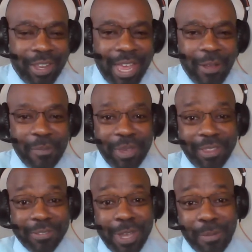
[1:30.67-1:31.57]
allowing me
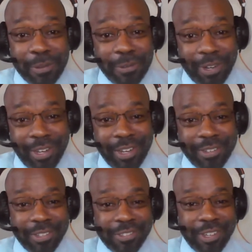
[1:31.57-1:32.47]
this opportunity
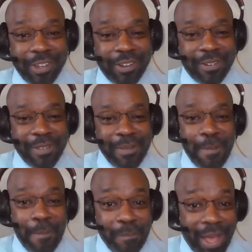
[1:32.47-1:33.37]
to share
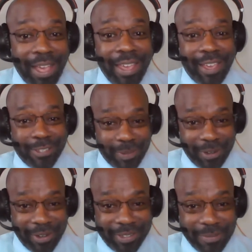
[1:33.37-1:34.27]
my
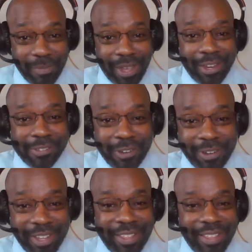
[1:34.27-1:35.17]
experience and my
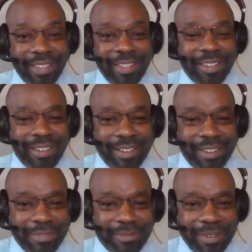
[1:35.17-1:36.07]
journey
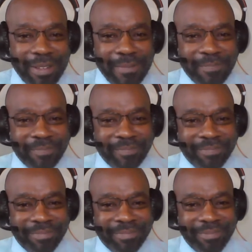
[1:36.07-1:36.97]
uh, from
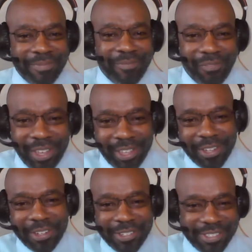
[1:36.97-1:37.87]

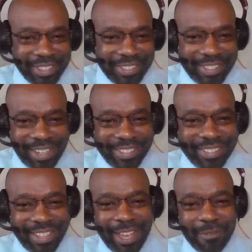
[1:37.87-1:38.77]
failure to
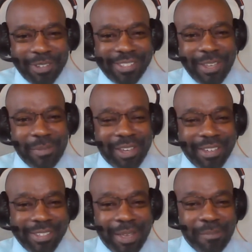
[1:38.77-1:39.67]
success, I would say,
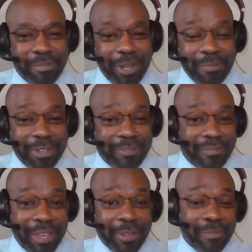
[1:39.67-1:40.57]
because I pretty much
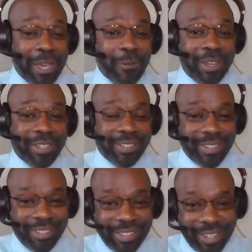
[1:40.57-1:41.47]
failed my way to
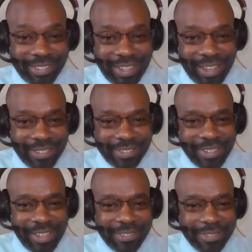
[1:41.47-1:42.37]
success, as
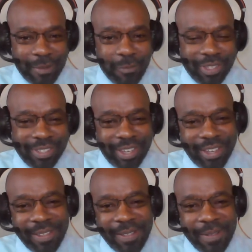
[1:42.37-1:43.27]
as some would
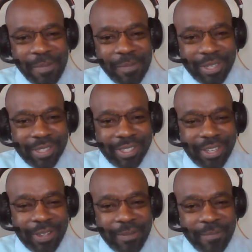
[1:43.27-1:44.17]
say. But
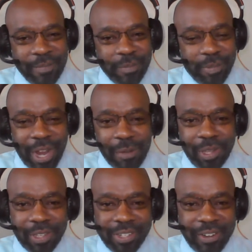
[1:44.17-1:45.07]
uh, prior
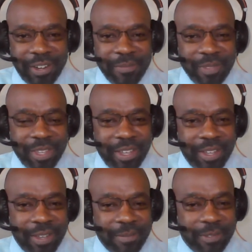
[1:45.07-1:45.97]
military,
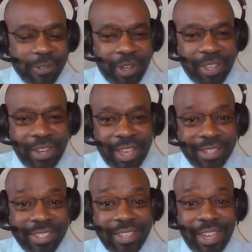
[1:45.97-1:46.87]
uh, joined in
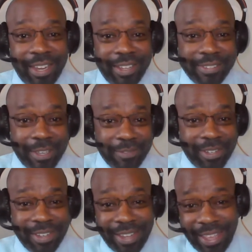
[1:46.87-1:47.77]

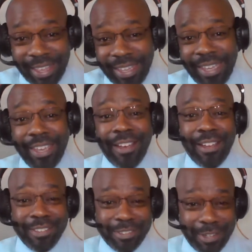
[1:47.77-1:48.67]
1987,
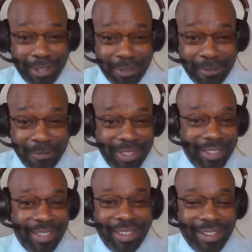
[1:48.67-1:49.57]
eons ago.
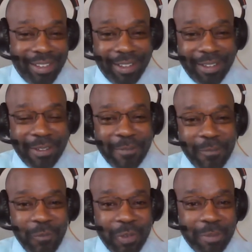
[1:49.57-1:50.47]
Uh,
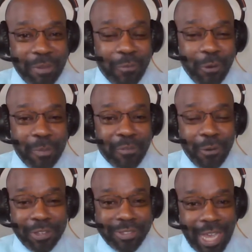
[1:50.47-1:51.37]
went before it was a
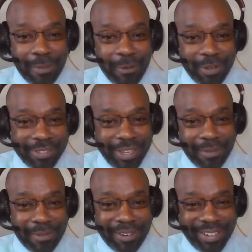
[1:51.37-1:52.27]
good year. Cyber I remember being
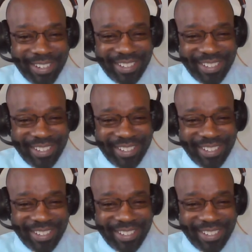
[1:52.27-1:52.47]
cyber. born then.